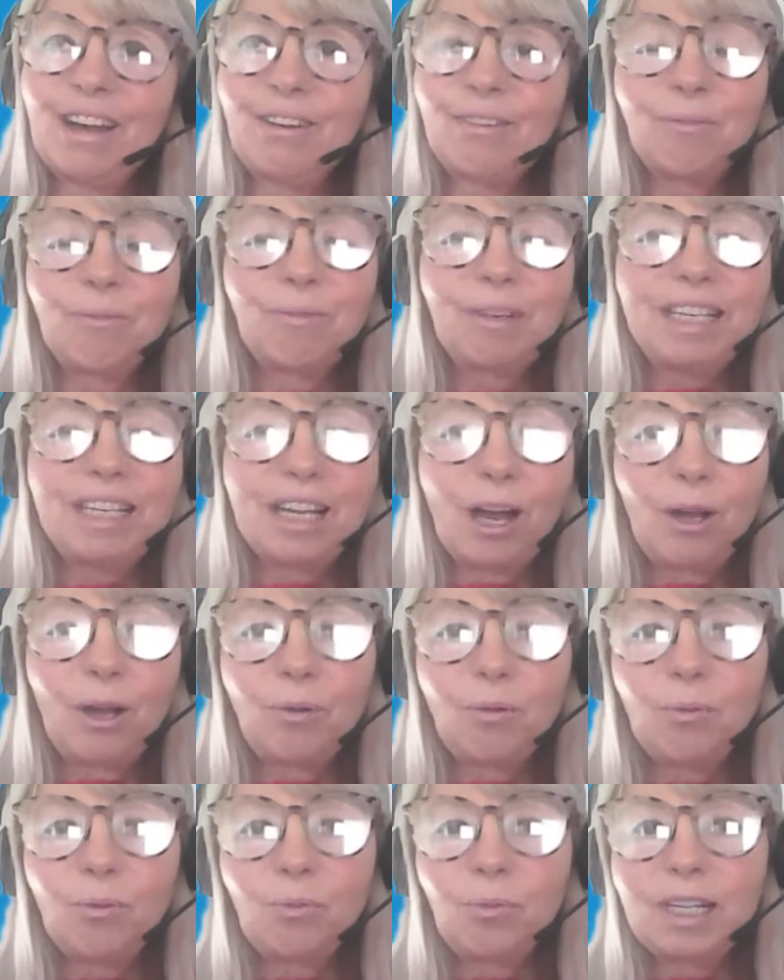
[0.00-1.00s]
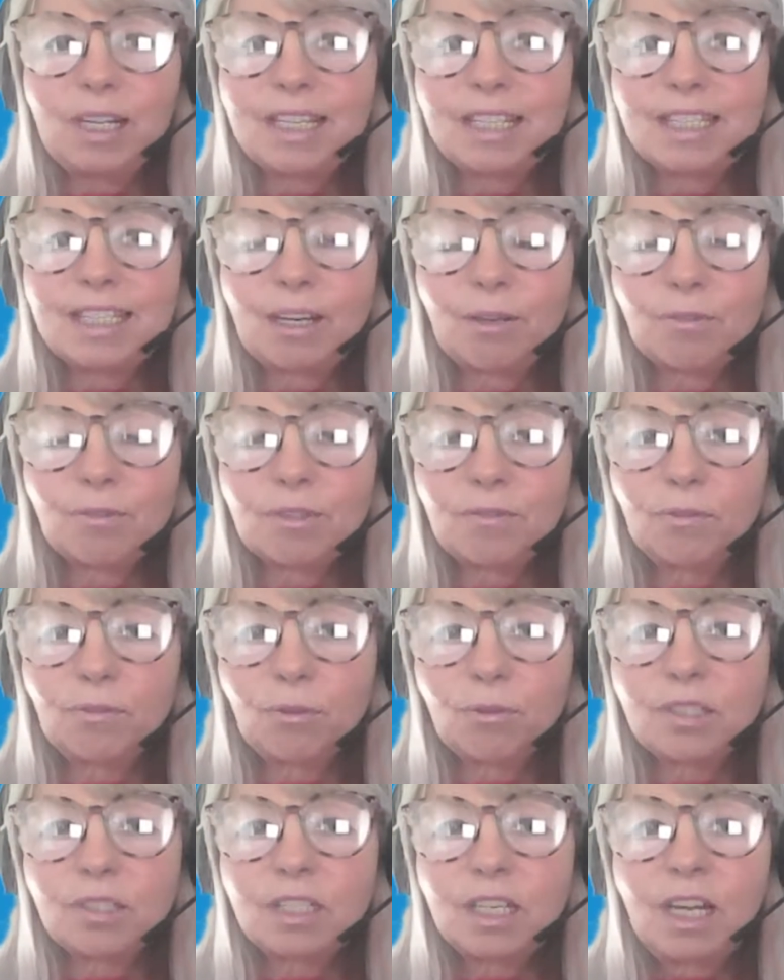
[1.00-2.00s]
we know with
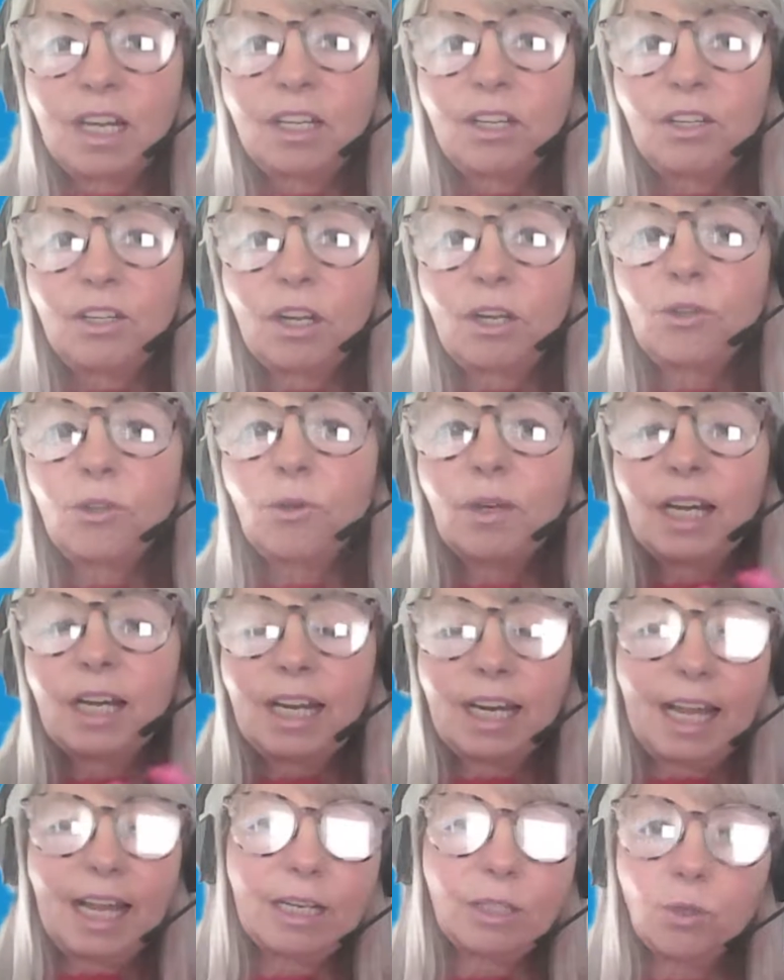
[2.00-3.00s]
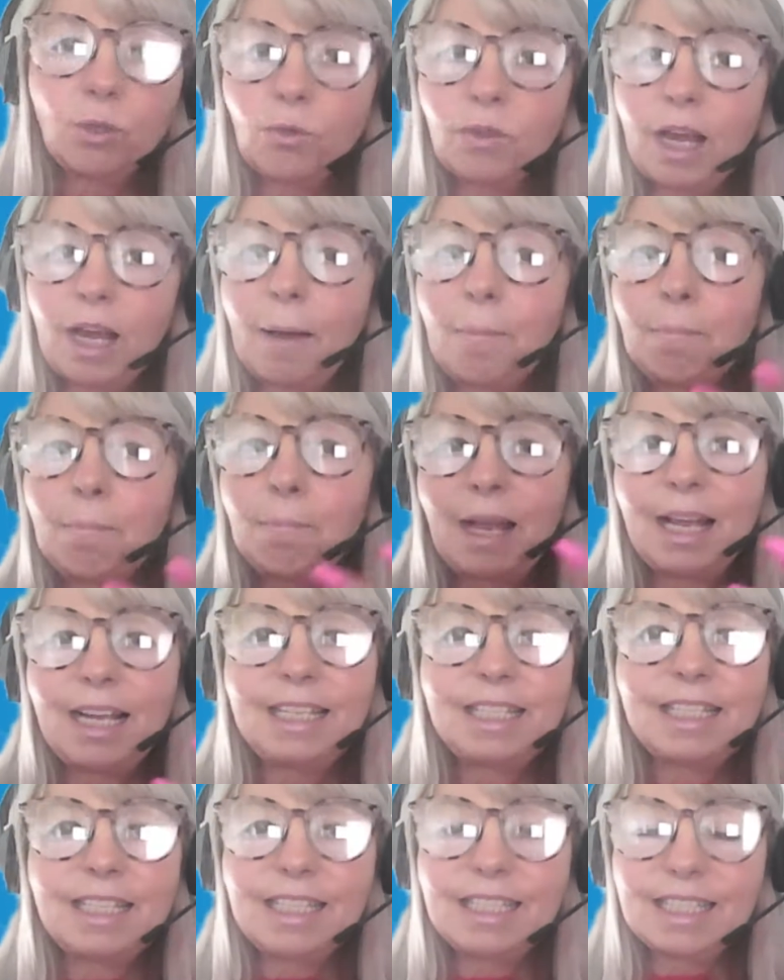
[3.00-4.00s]
Salesforce, you collect all that
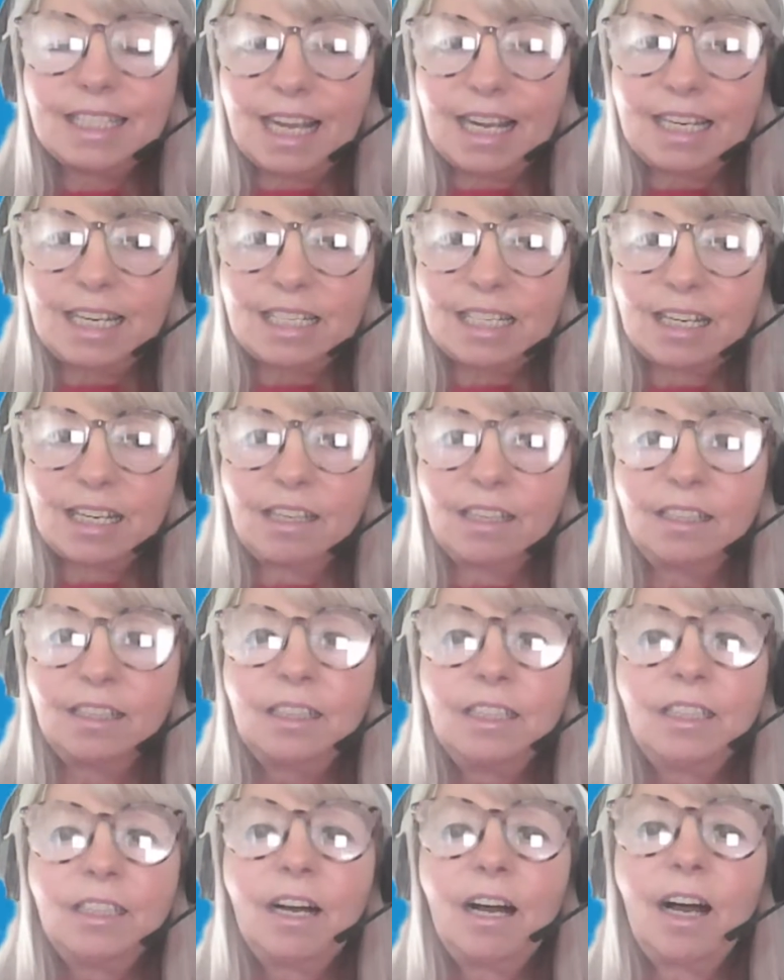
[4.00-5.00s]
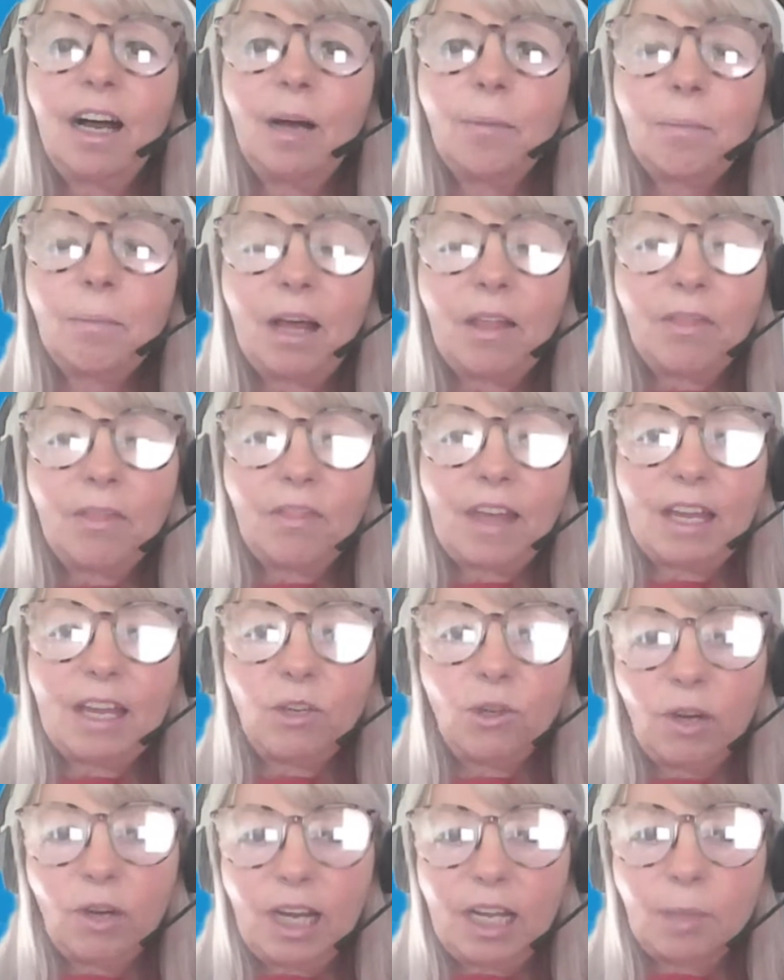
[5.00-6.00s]
amazing data, and then
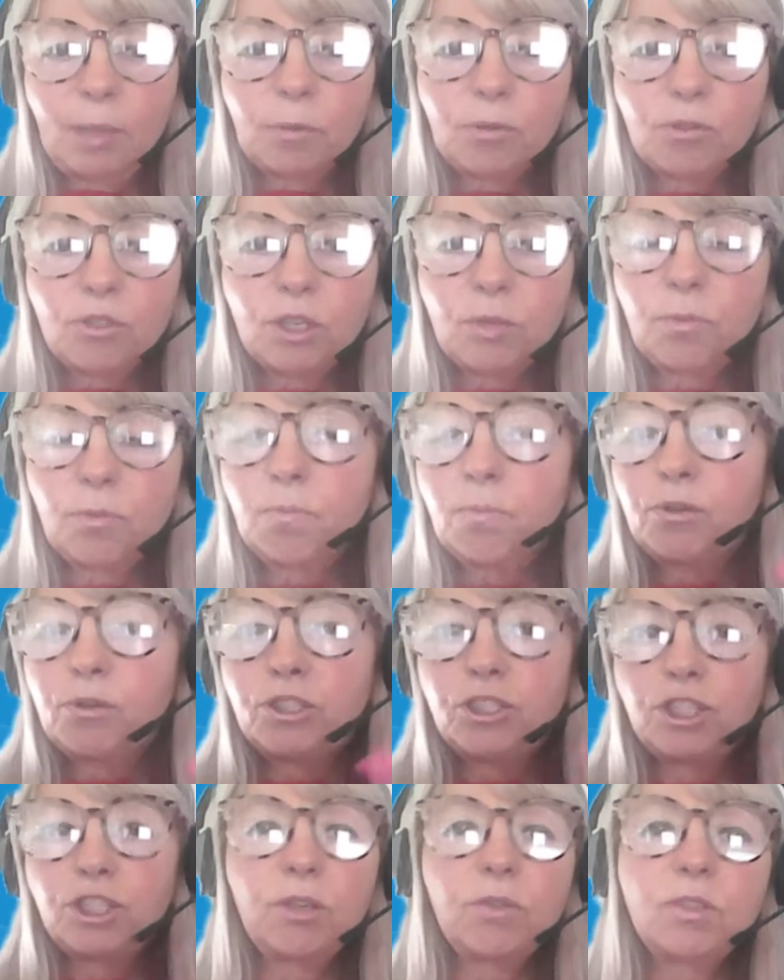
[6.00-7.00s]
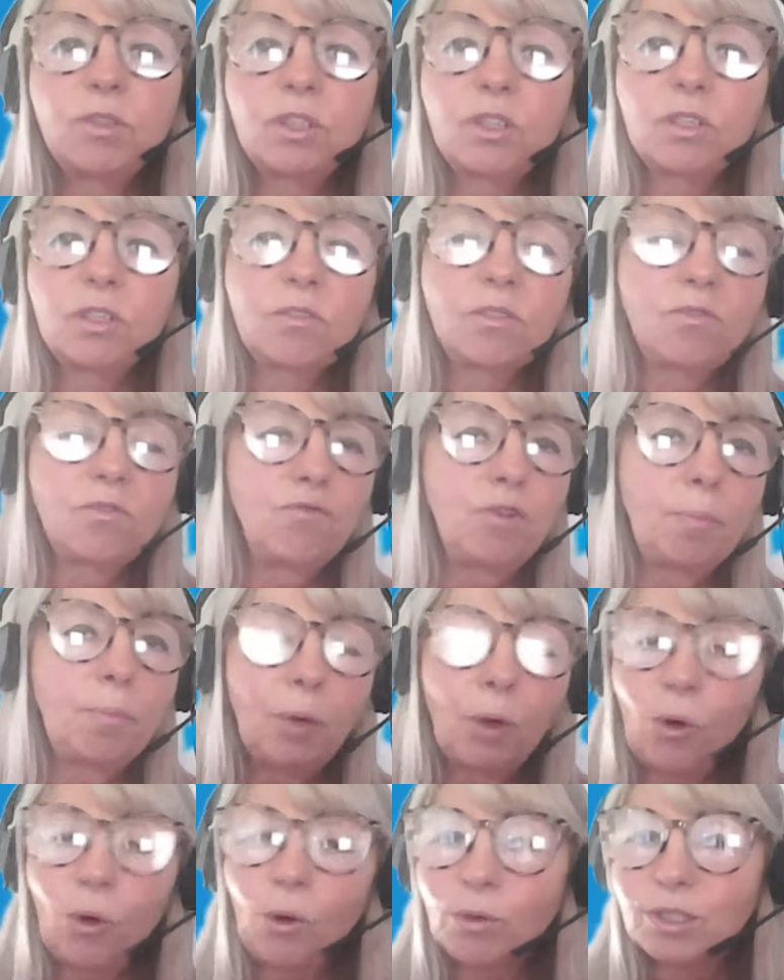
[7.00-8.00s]
you're able to produce
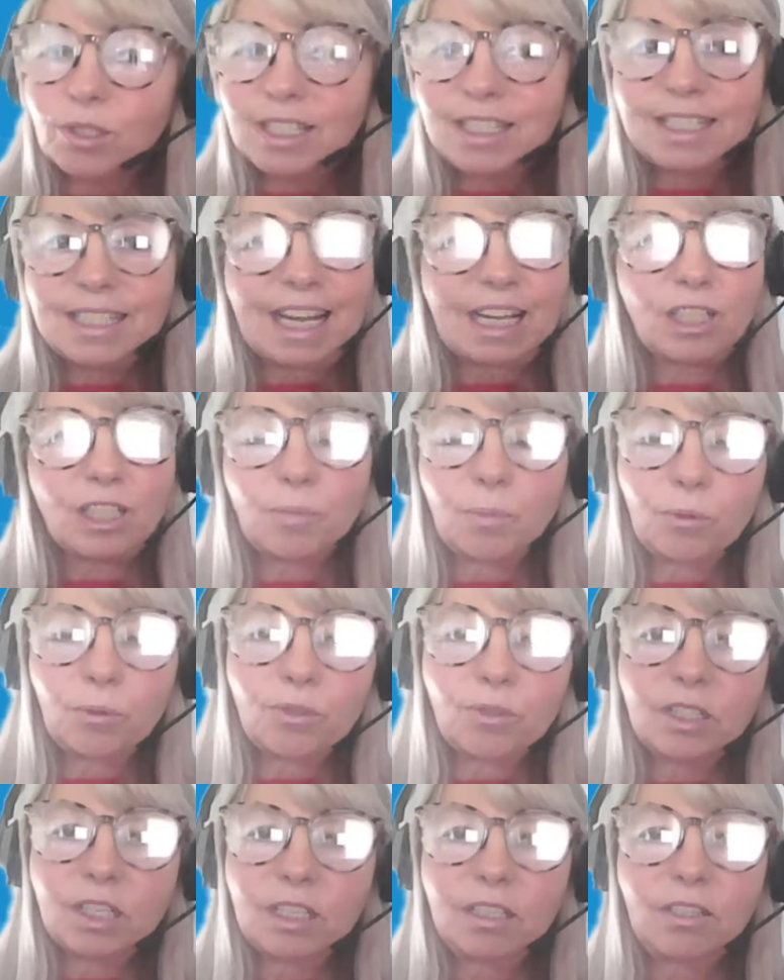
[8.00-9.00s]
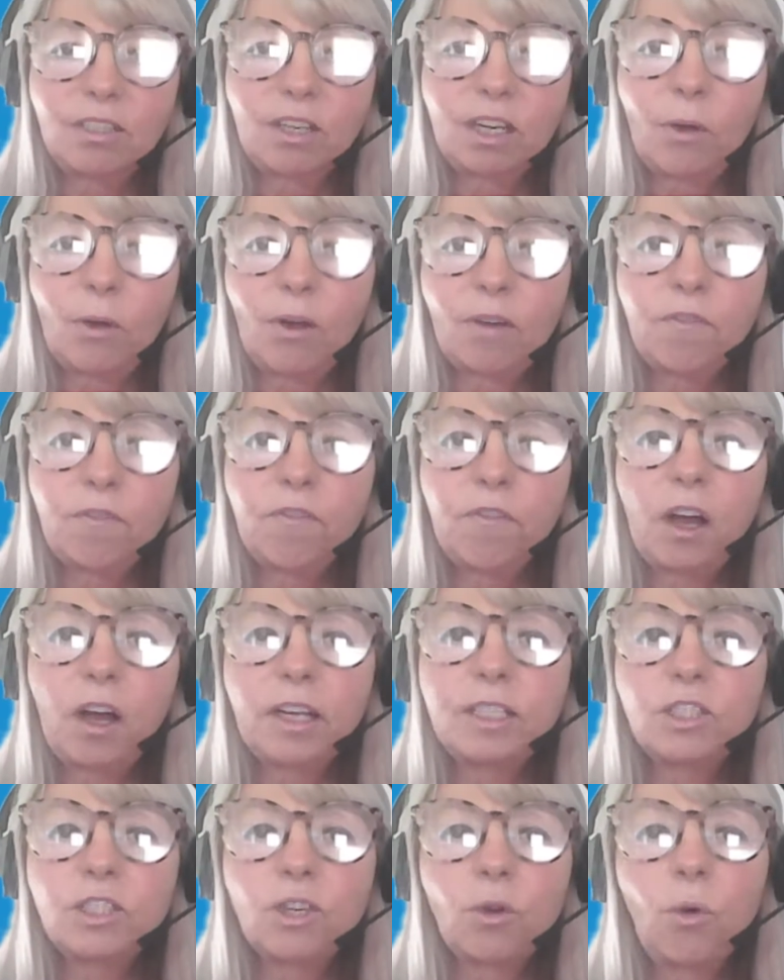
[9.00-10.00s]
reports and dashboards and
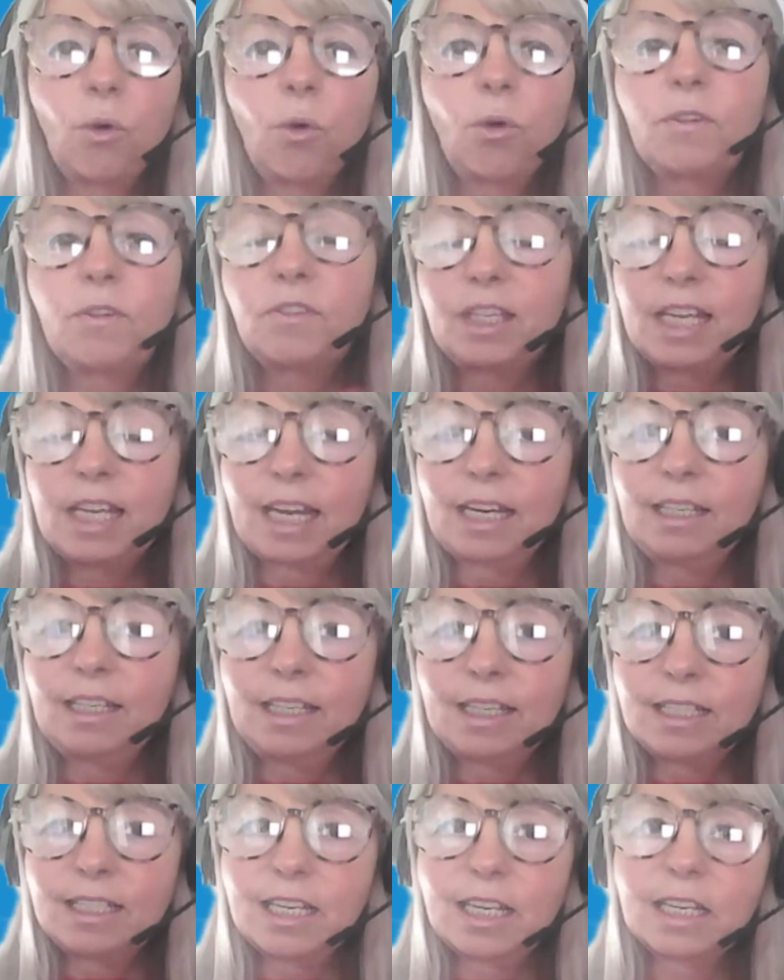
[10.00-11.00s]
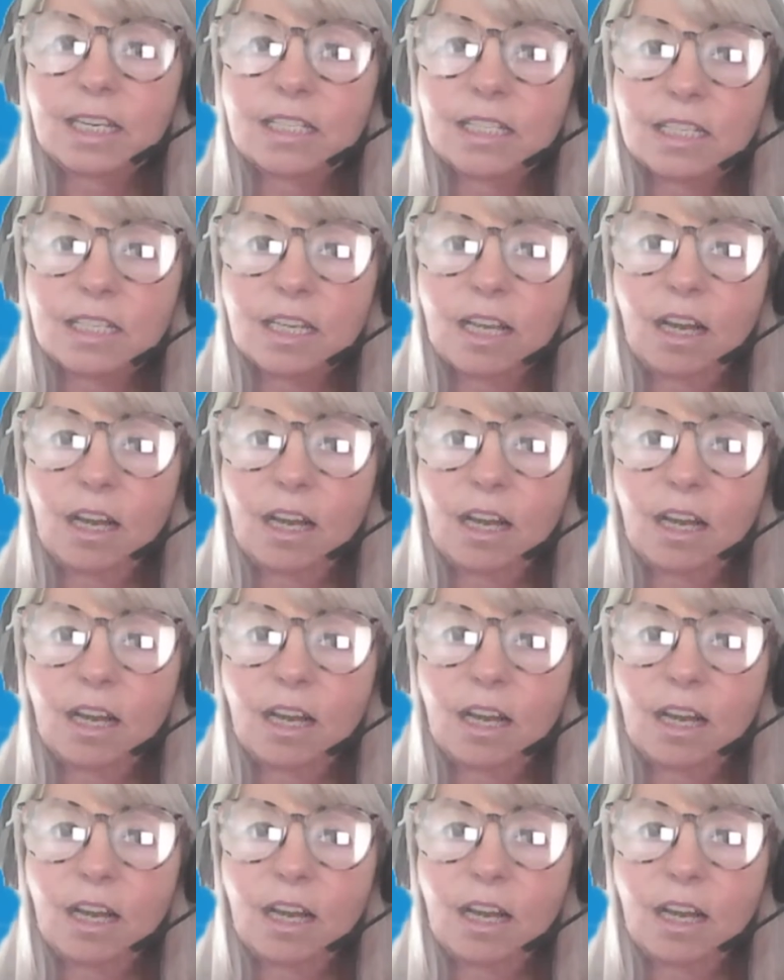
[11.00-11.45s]
find all of the analytics.